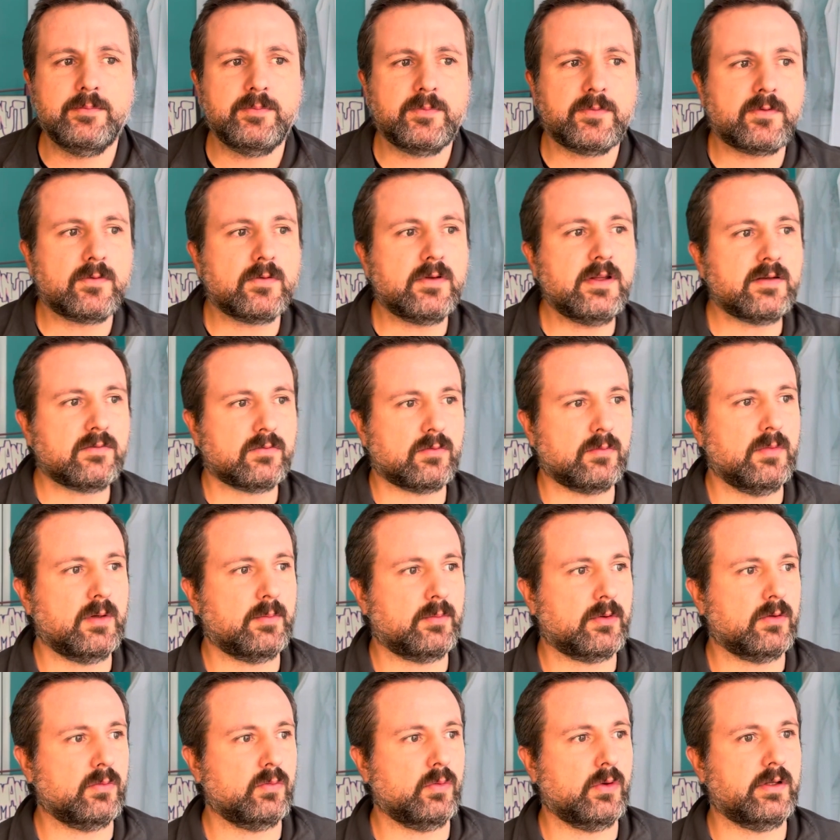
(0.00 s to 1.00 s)
So let's
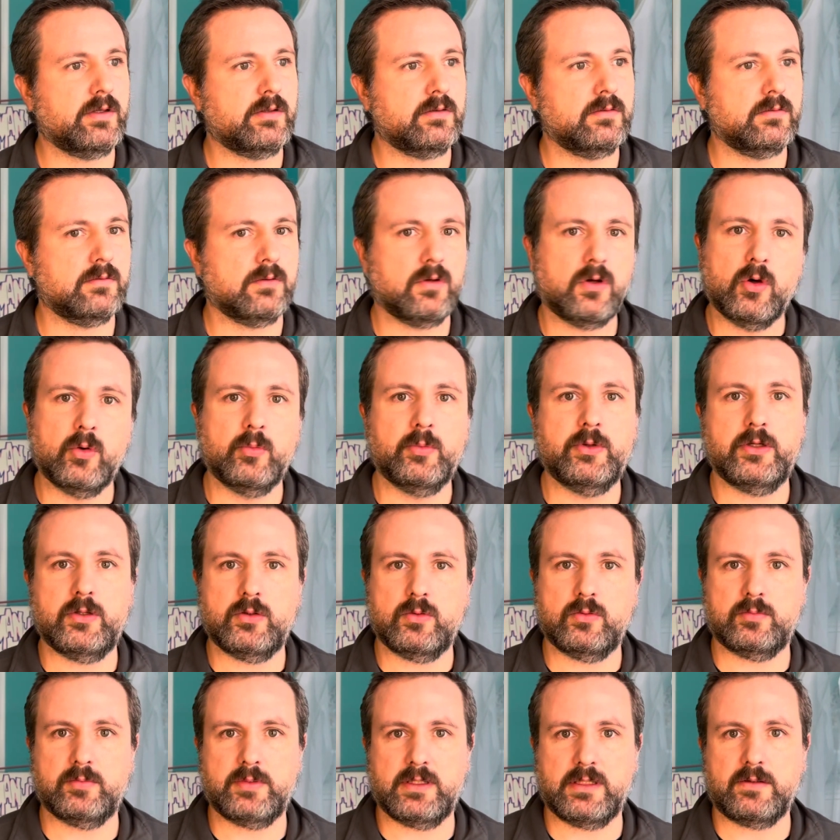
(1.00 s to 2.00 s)
remember what
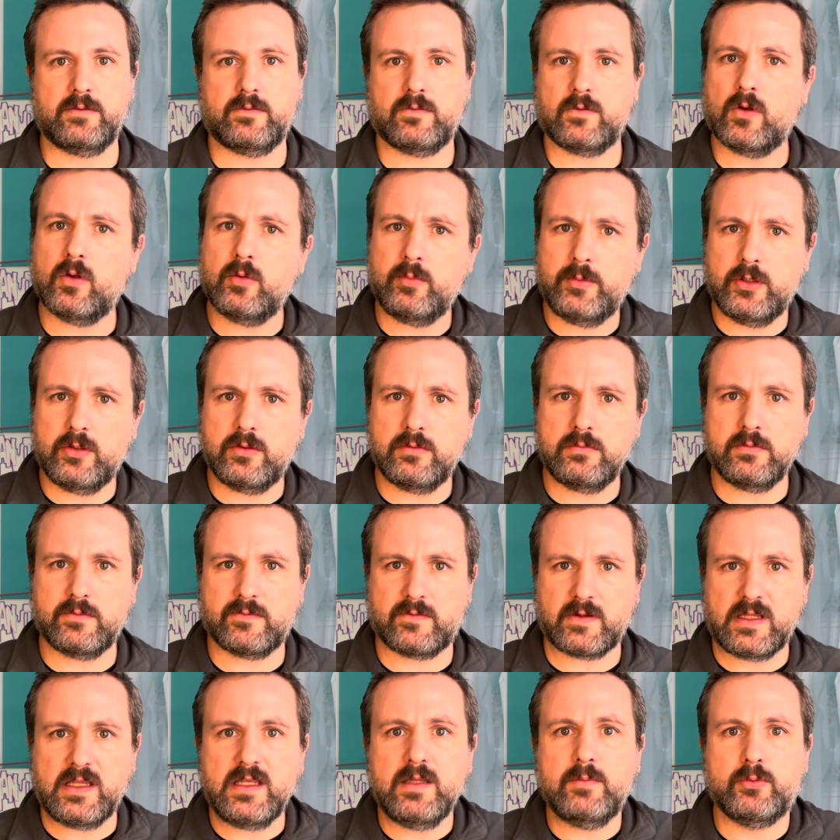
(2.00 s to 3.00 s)
OMANUT means. OMANUT
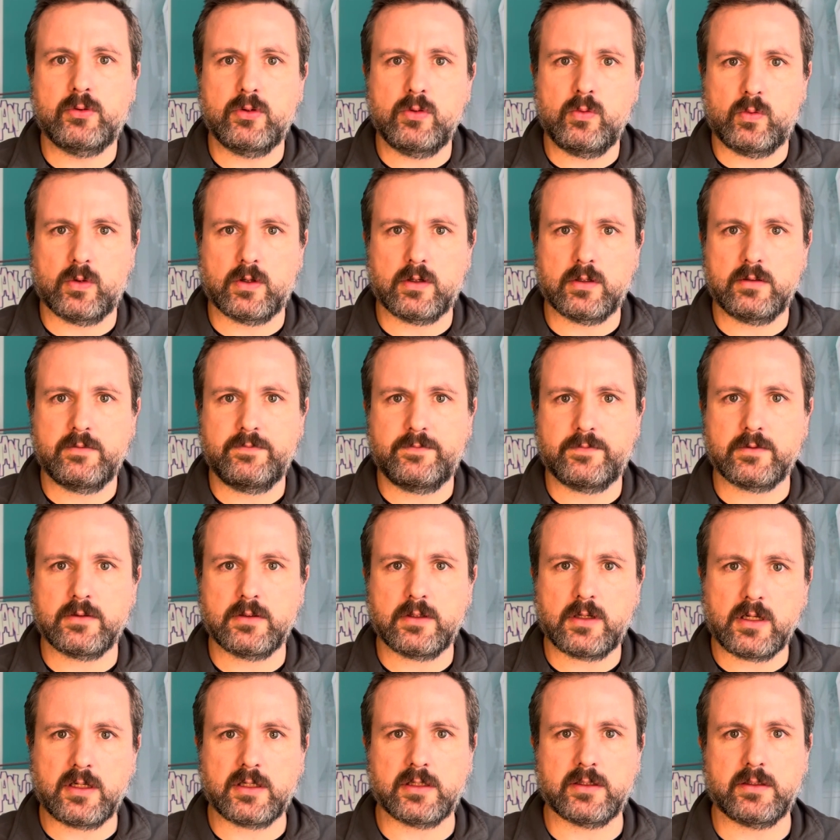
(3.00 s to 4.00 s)
is a Hebrew word
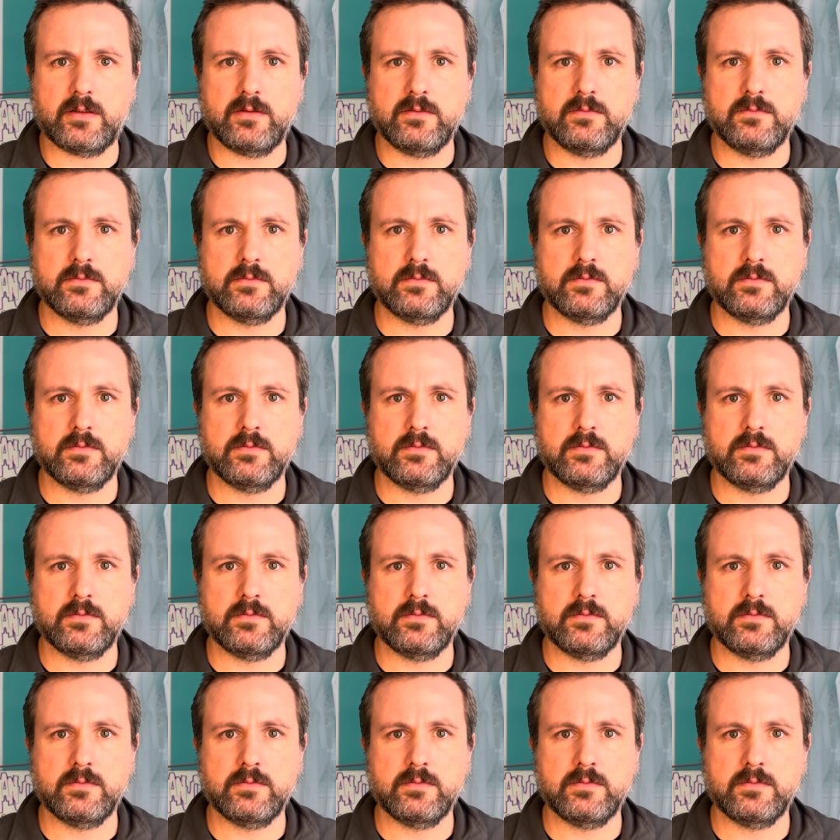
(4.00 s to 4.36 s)
for art.